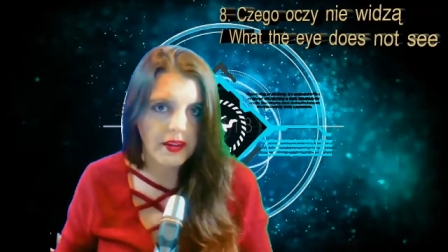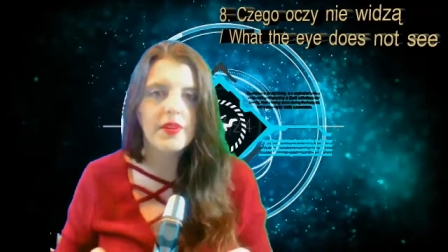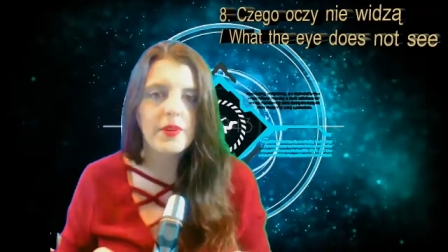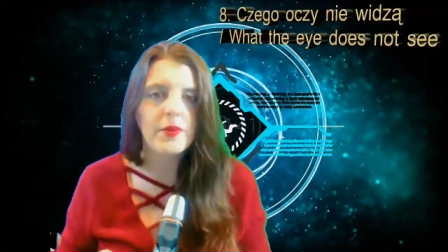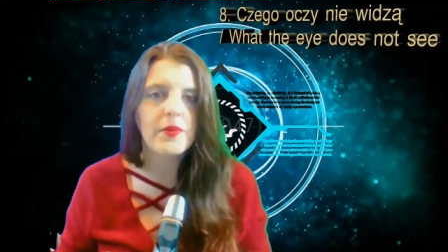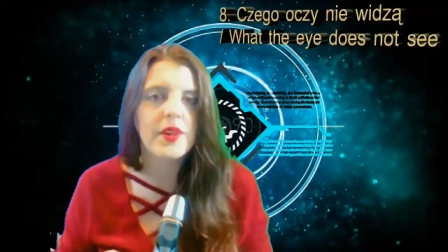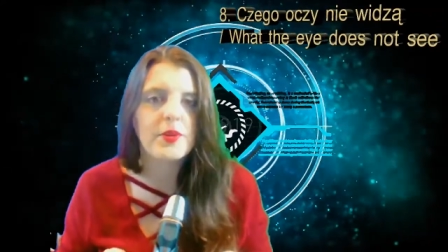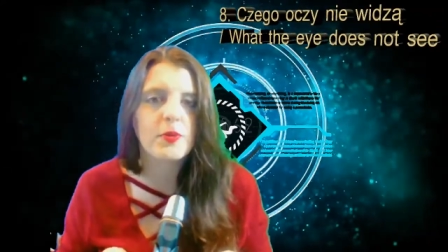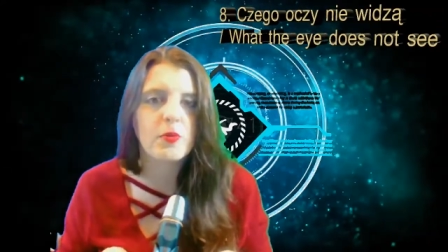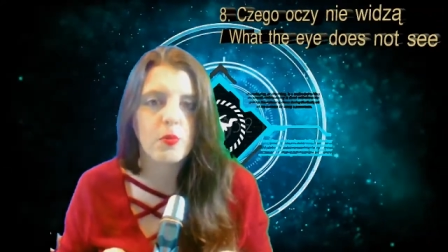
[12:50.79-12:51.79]
This one
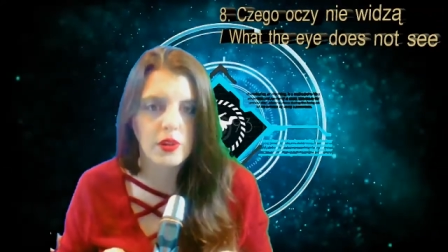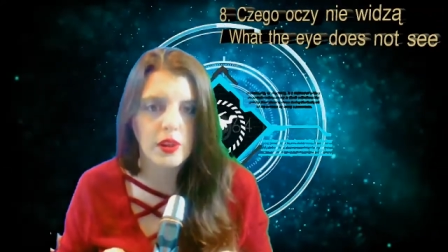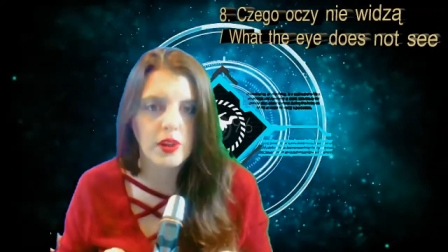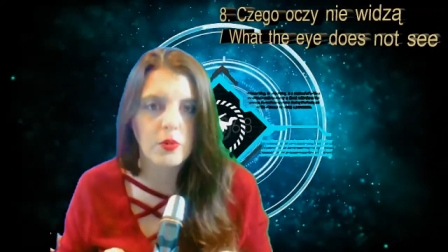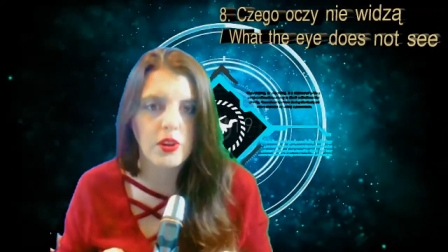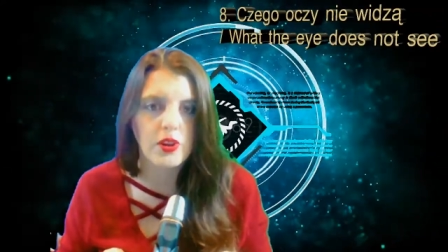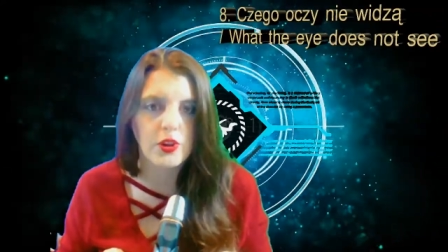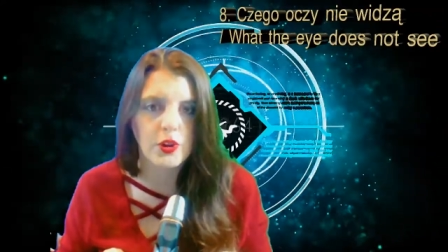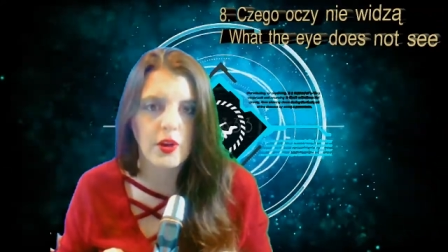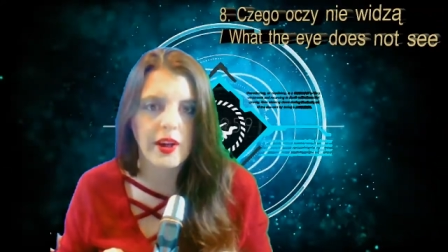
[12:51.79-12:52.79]
gets really really
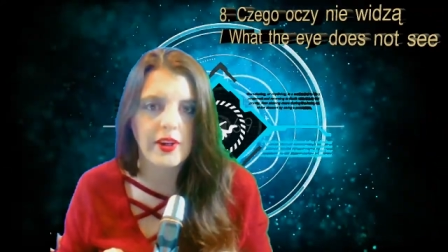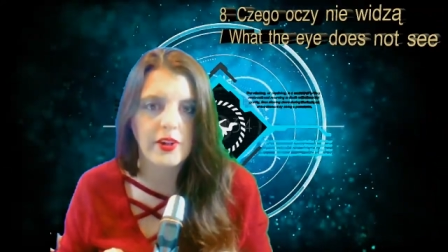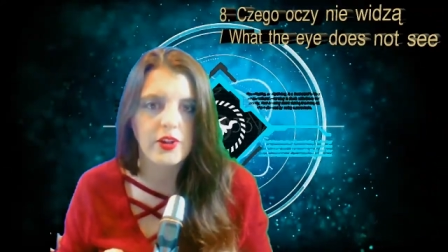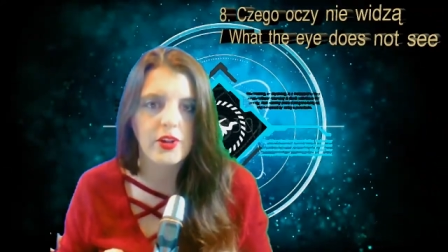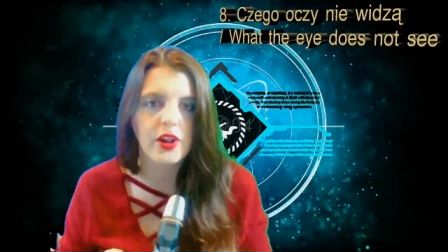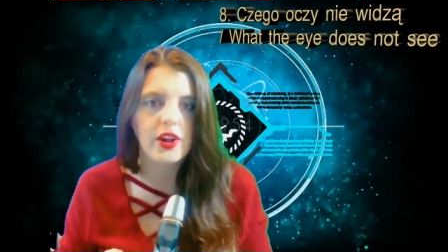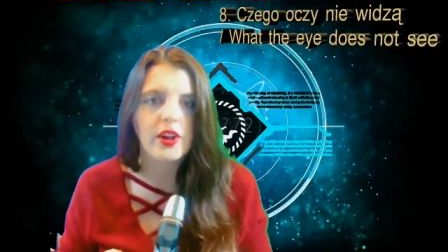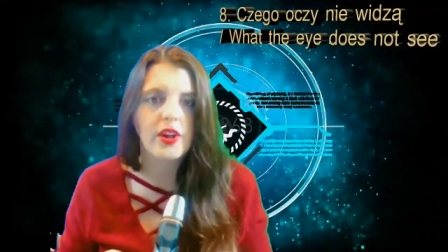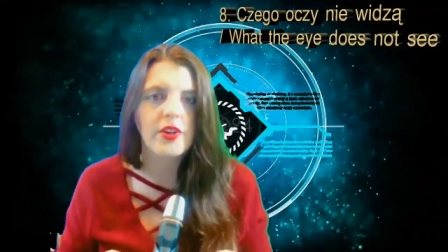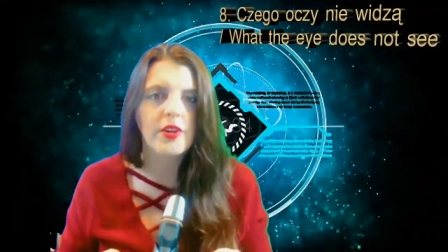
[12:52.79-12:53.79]
strange.
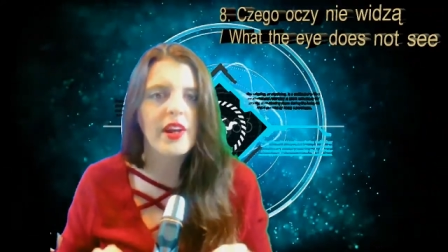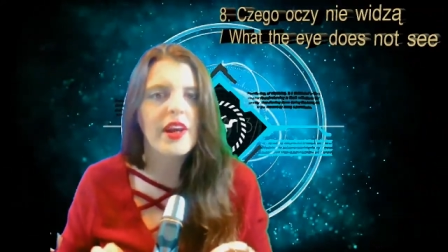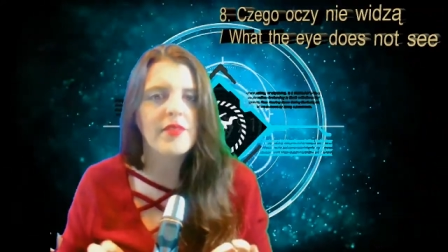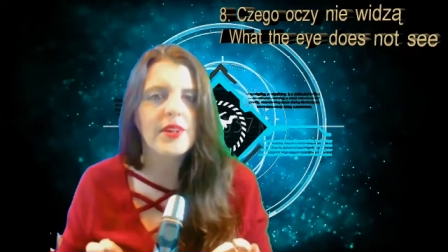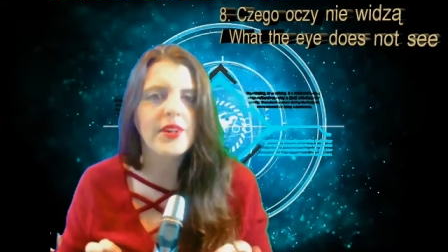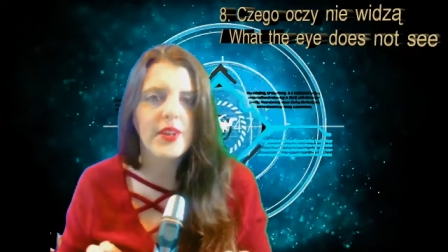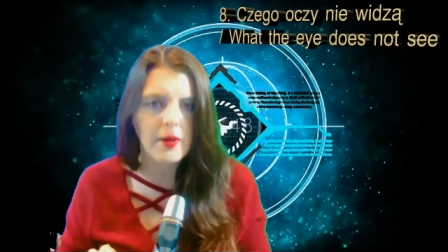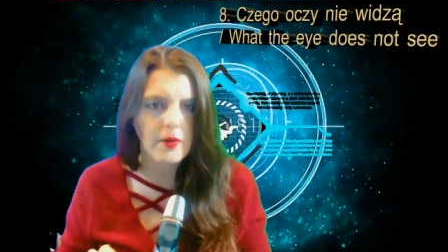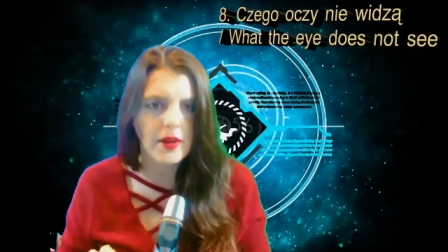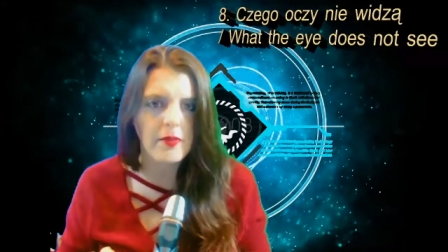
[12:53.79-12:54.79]
You're going to have to stay
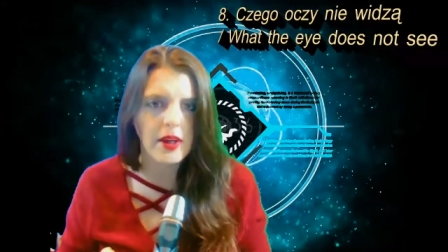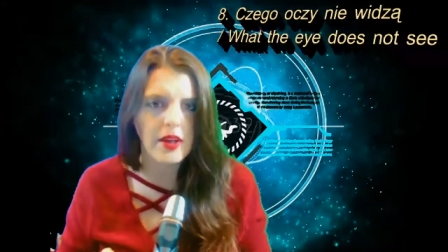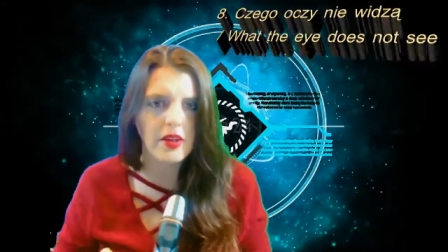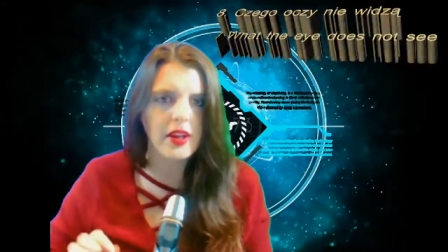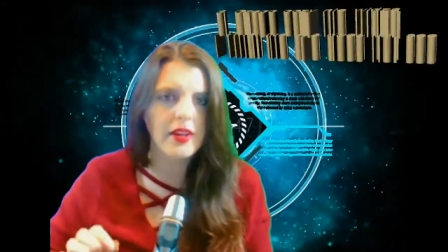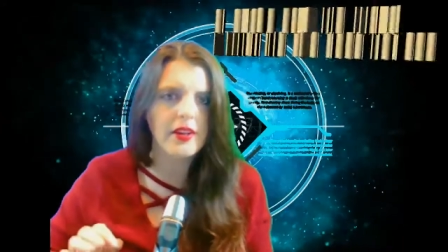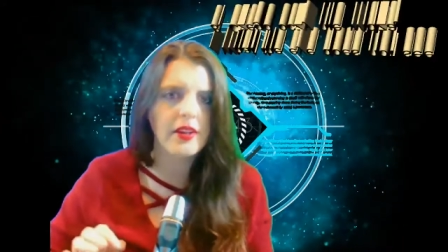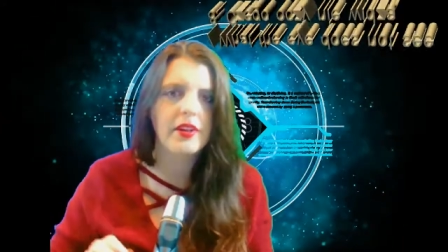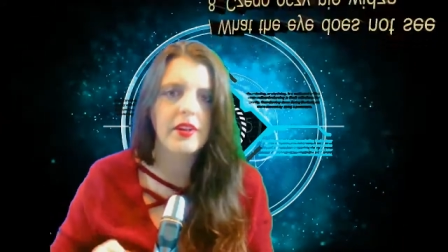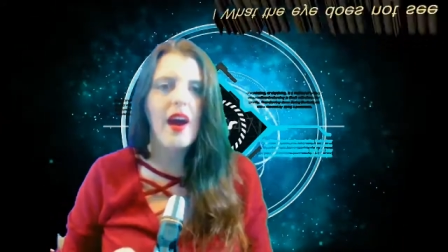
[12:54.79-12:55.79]
with me on it.
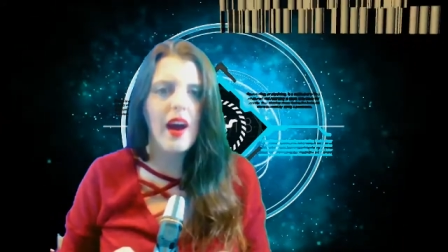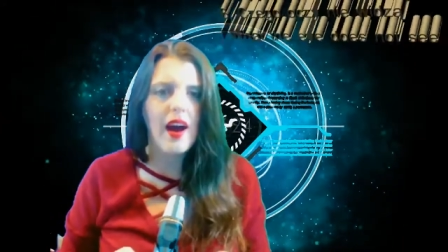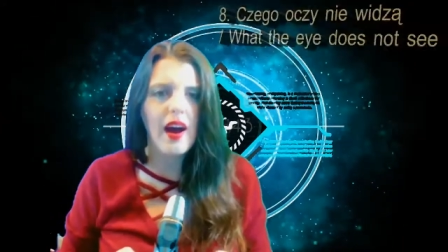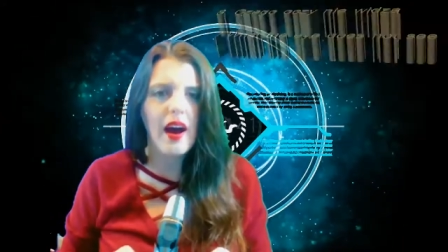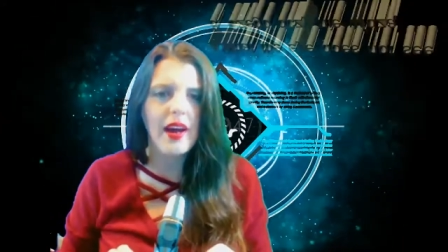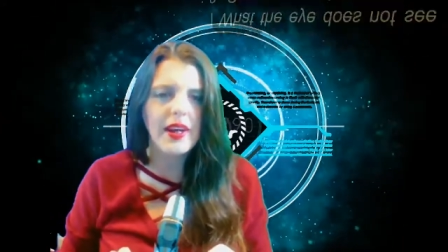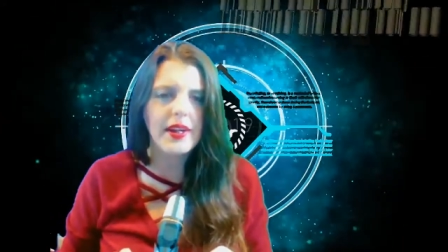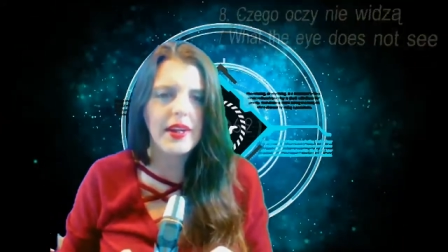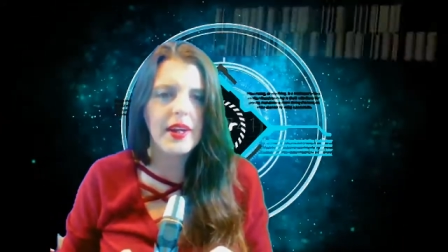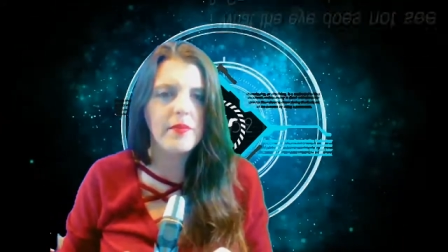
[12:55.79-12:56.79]
I
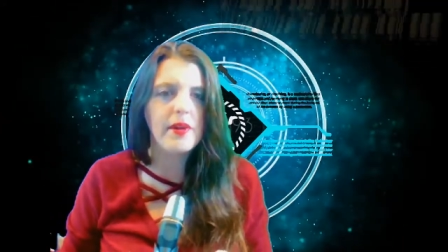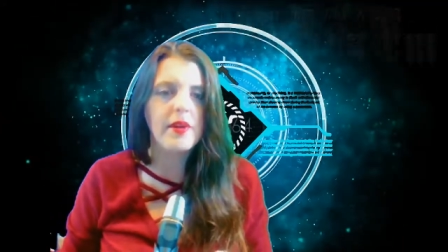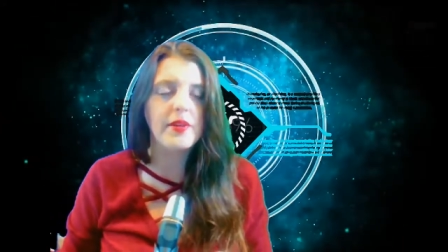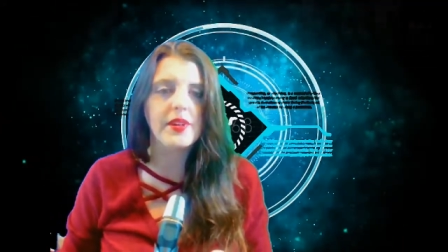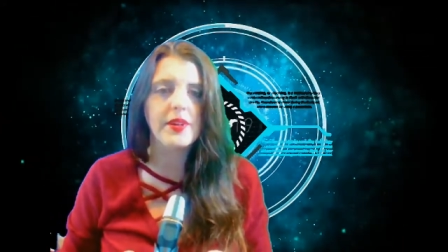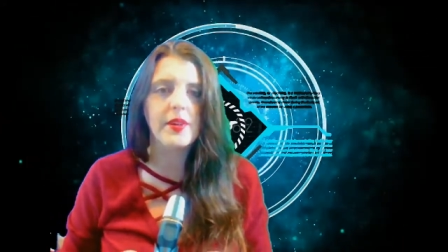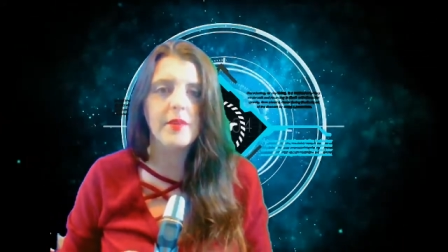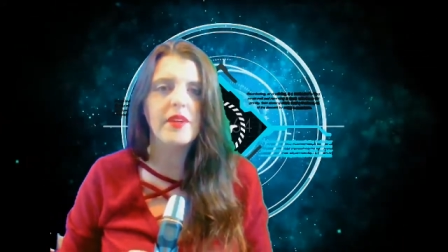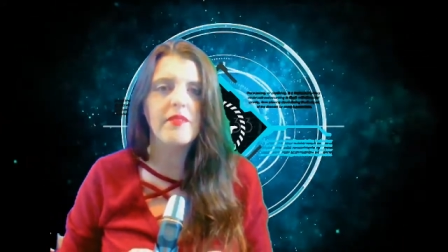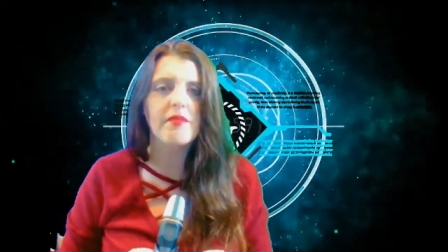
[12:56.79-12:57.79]
ended up noticing
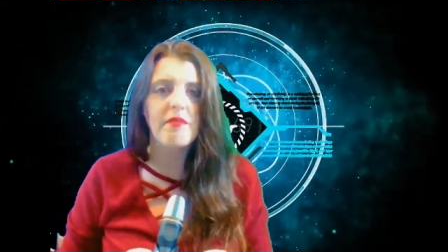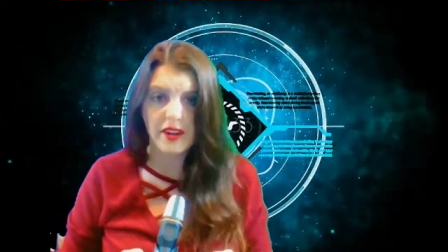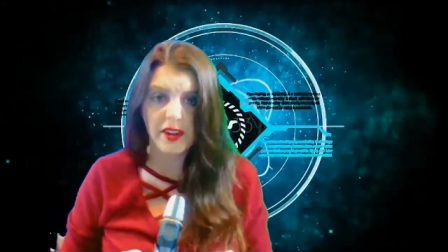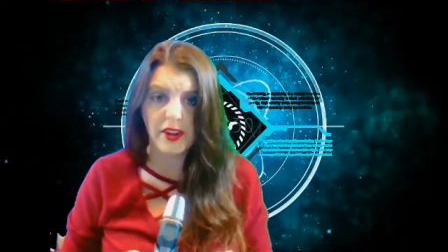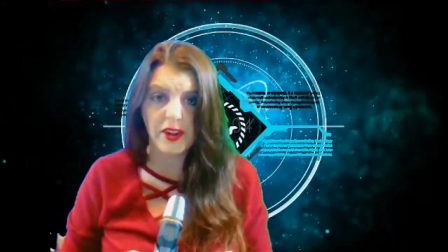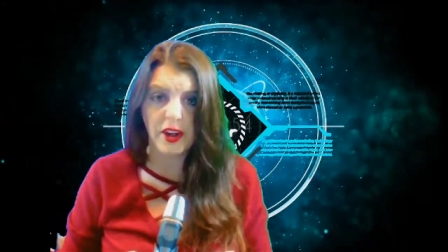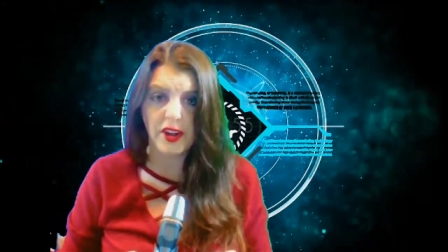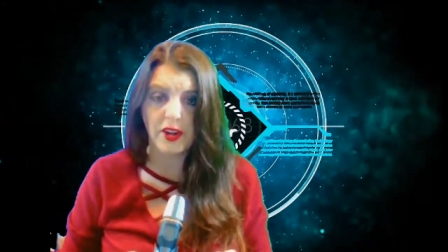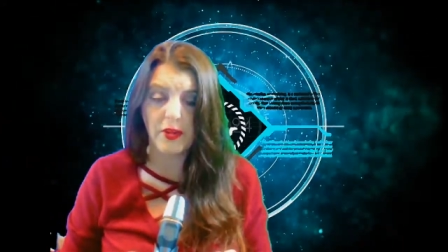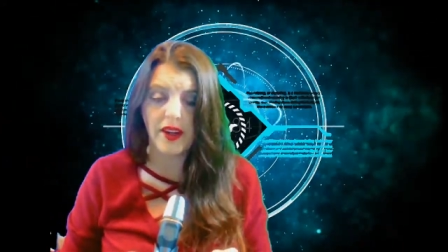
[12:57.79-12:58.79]
something very
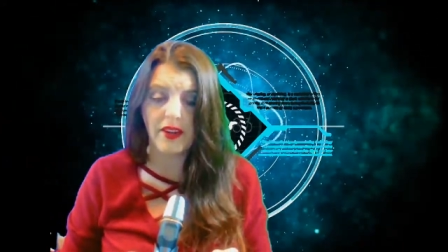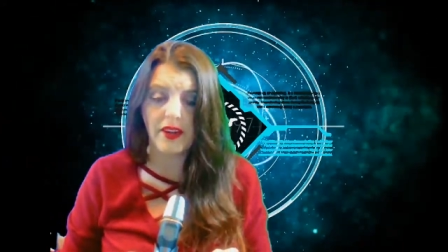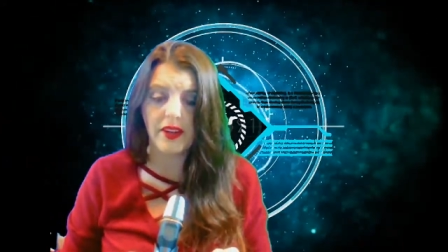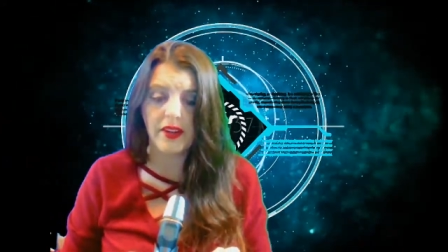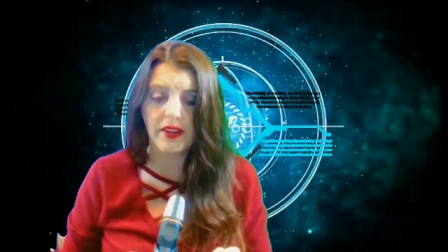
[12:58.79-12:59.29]
strange about it.